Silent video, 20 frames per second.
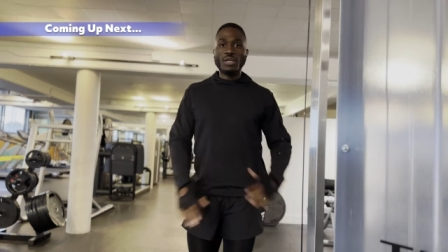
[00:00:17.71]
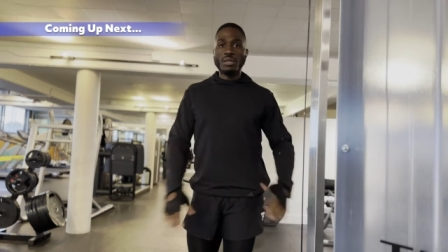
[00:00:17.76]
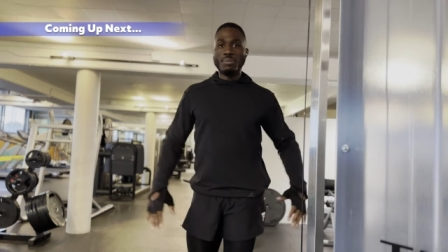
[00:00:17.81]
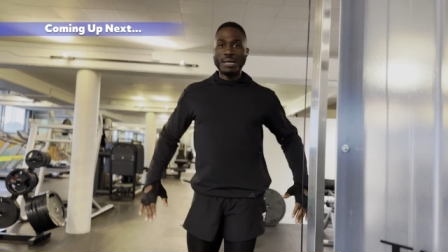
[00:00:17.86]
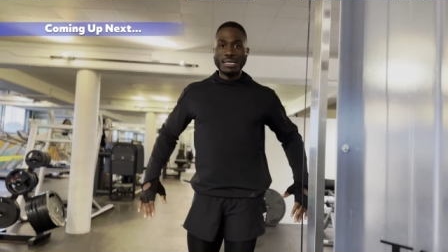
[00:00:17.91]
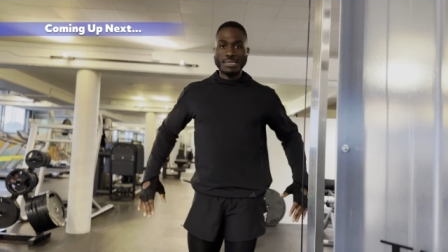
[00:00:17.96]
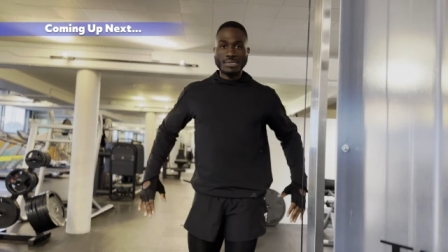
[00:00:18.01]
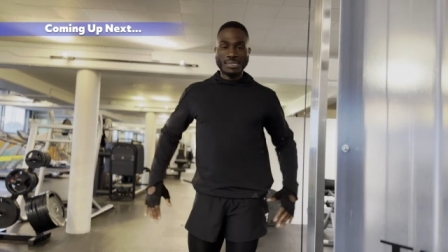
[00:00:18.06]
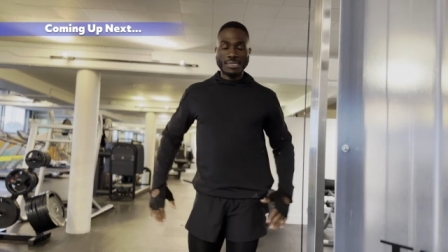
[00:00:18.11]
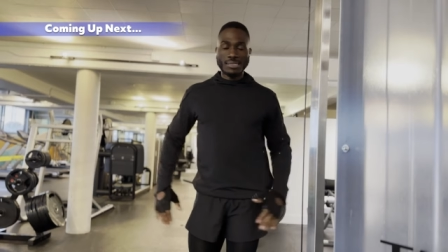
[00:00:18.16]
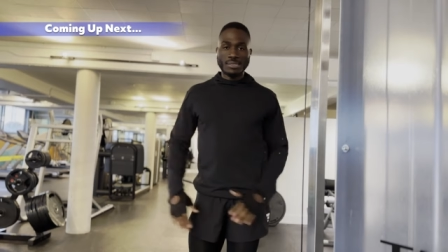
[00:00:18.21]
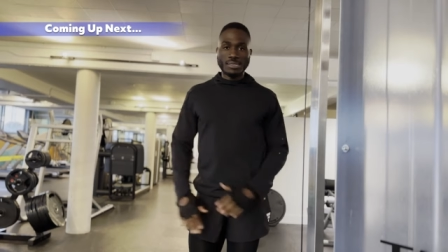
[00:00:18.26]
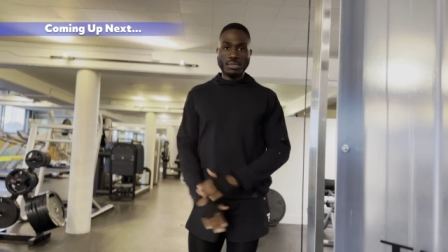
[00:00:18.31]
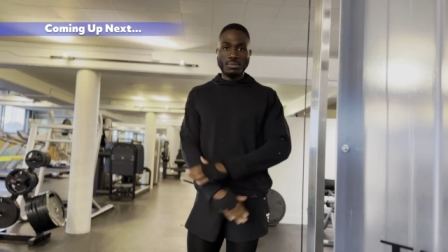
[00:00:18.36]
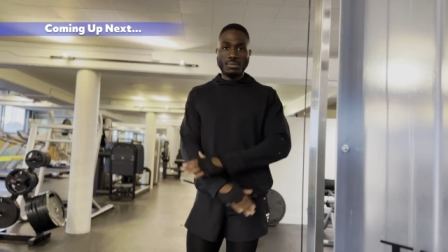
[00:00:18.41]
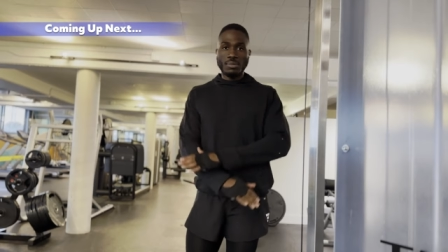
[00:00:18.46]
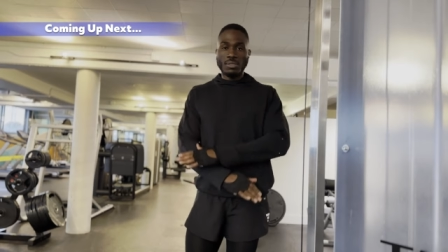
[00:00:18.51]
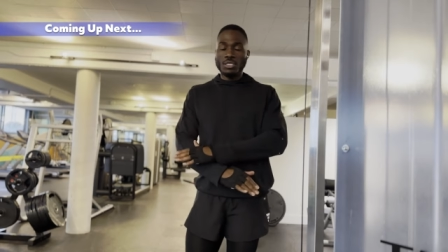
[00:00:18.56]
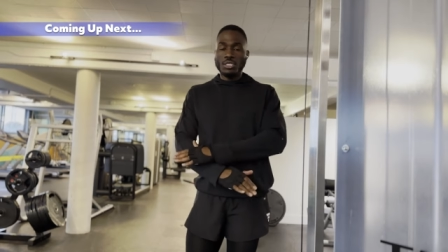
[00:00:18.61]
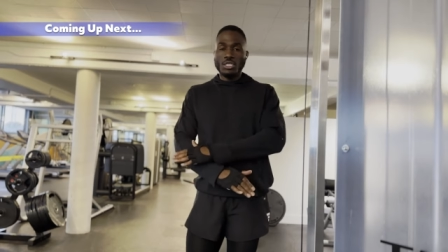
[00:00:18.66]
in my
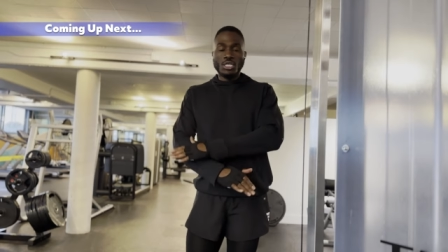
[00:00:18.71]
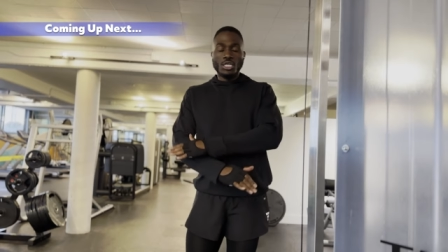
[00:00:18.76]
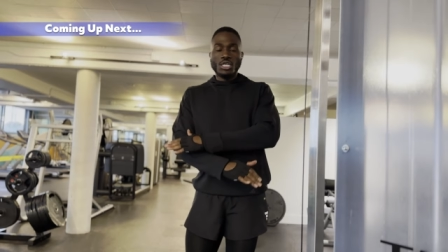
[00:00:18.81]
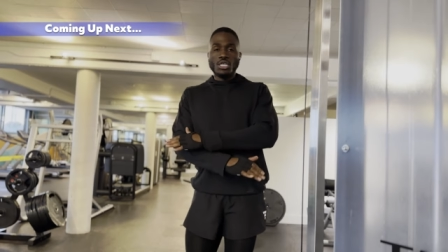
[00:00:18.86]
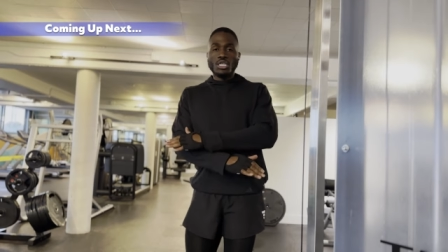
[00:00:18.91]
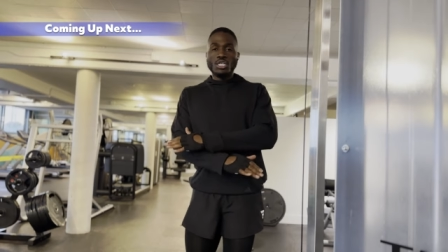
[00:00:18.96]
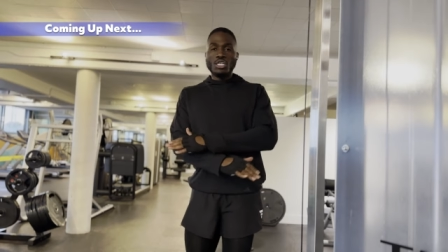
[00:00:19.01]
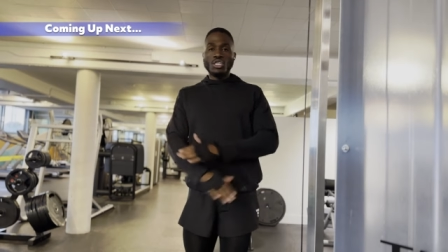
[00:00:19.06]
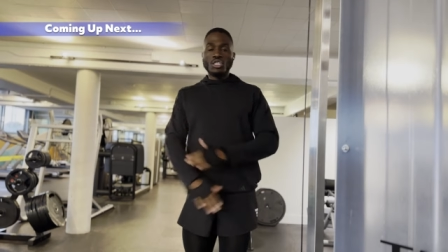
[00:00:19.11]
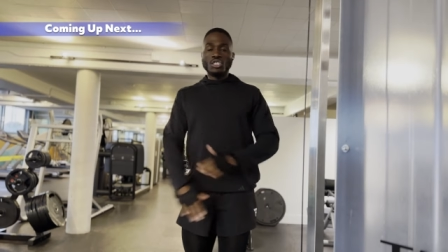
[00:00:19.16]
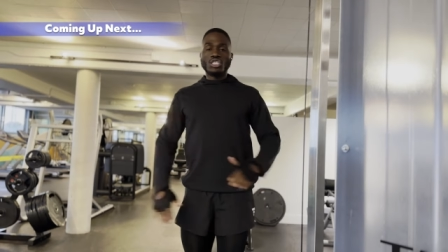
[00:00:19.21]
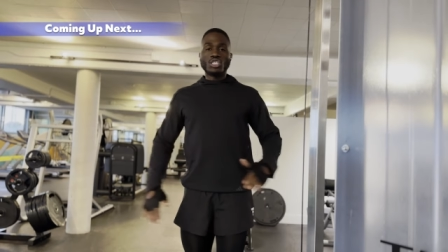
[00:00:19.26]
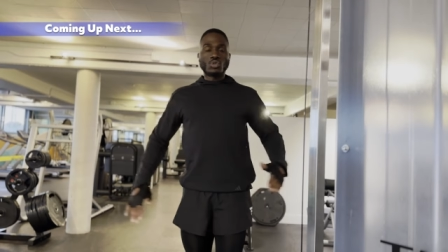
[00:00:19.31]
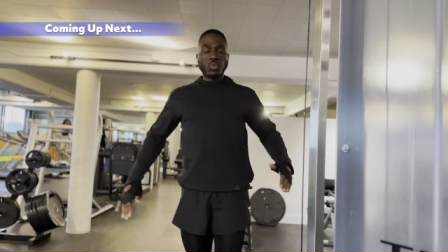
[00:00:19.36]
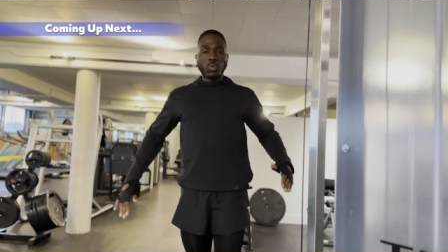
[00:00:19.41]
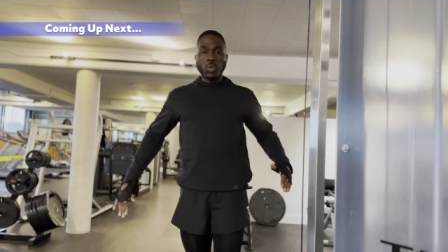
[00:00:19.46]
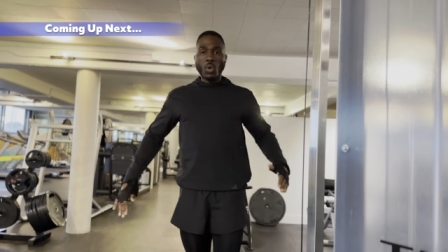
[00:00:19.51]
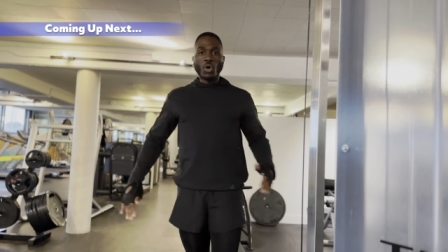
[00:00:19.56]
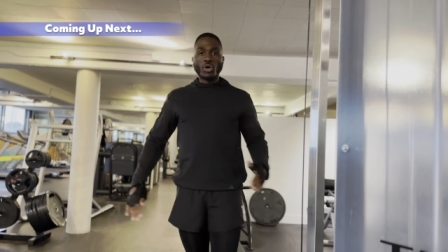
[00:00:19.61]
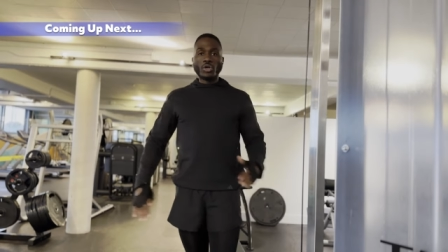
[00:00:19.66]
system,
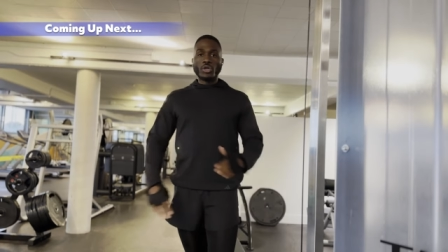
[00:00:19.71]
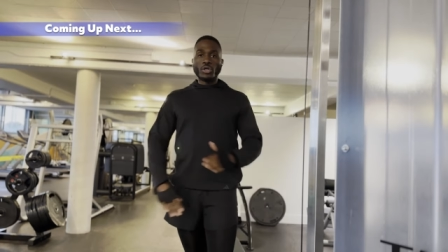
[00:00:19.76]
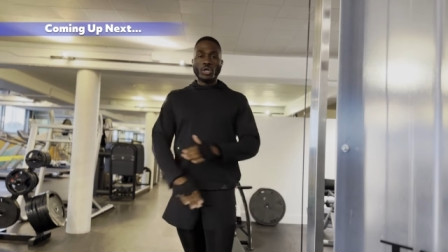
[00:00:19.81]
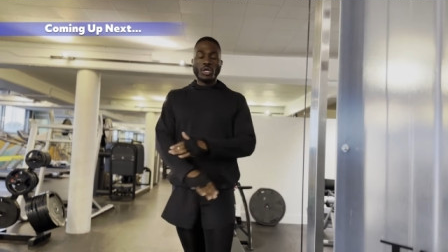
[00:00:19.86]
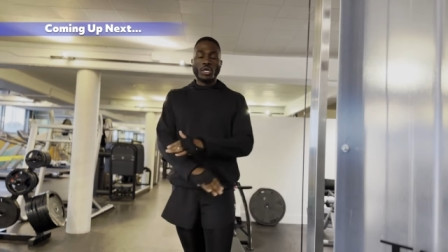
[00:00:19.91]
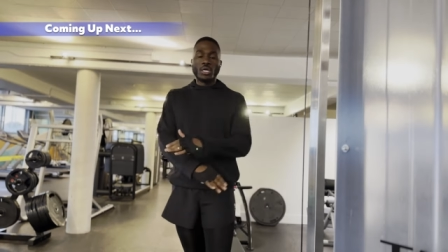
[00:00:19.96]
just water.